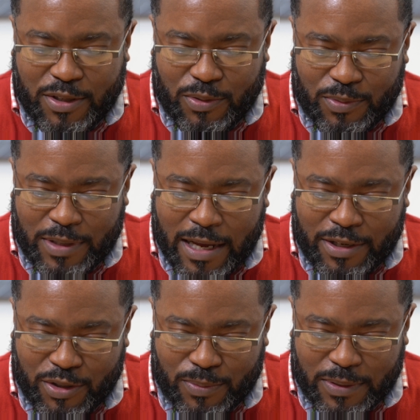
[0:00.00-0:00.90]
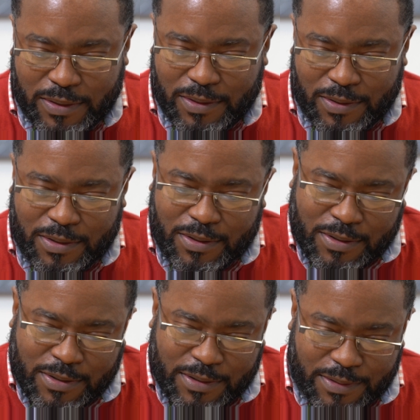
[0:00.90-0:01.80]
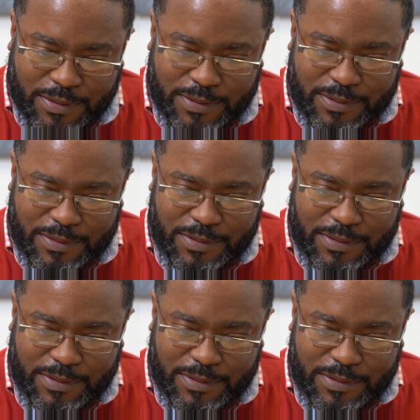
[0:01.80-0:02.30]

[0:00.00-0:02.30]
make you not human or